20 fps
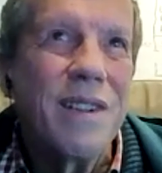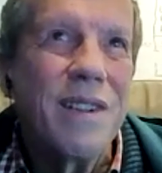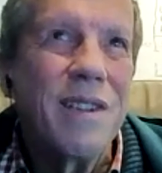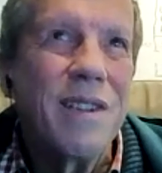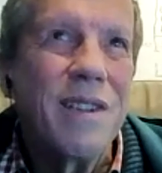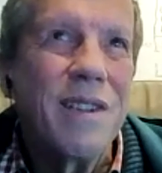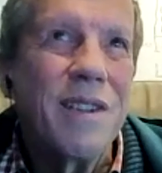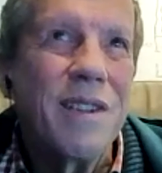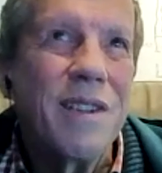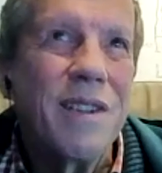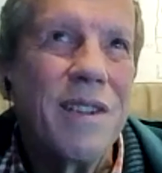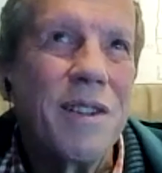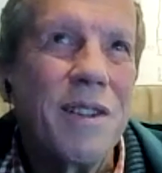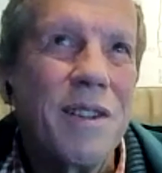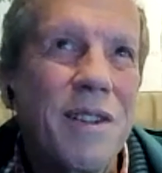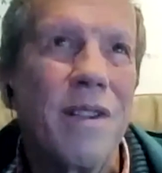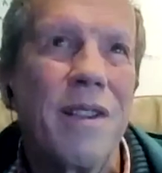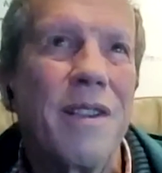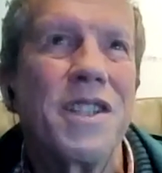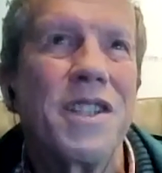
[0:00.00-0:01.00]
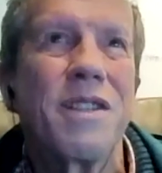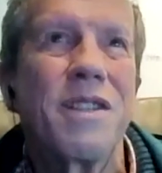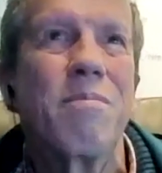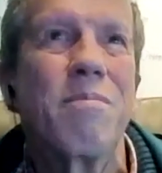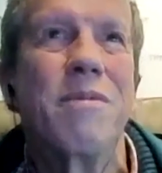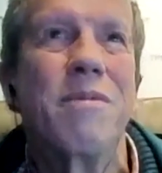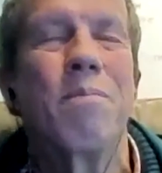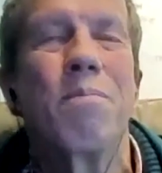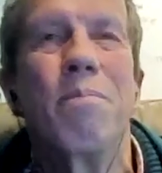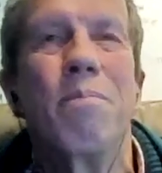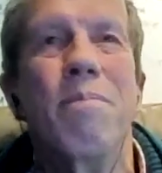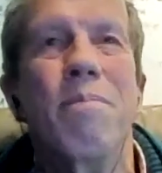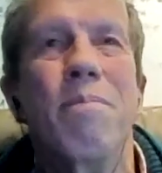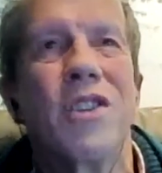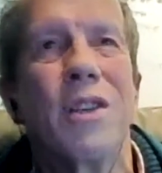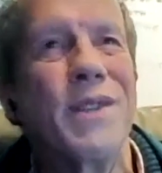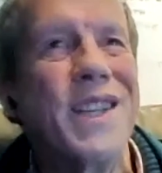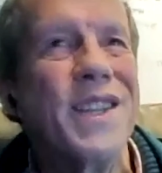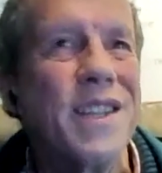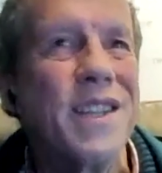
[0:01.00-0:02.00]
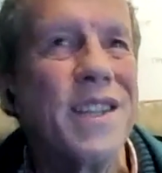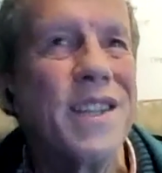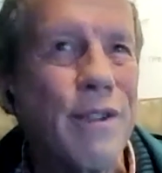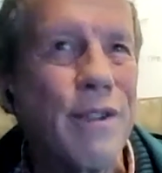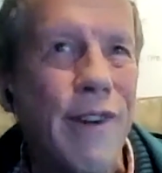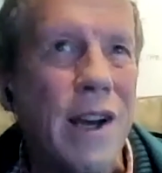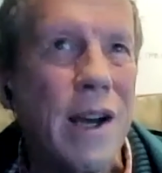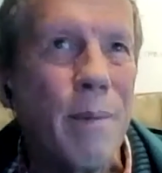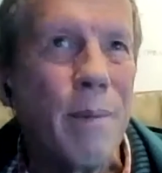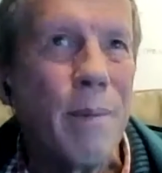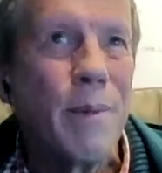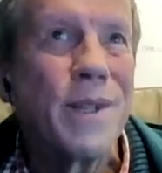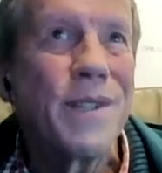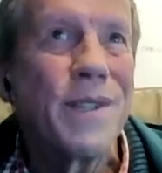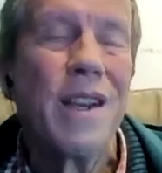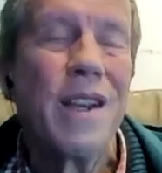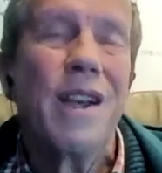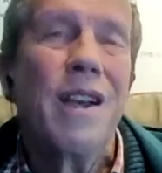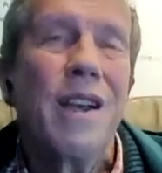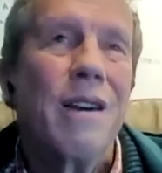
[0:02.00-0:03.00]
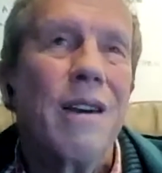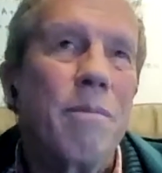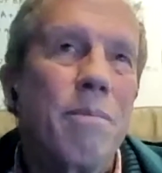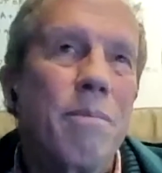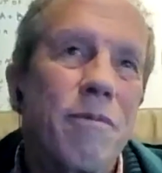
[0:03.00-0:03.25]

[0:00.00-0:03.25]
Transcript: And then they're just, you know, subsistence farmers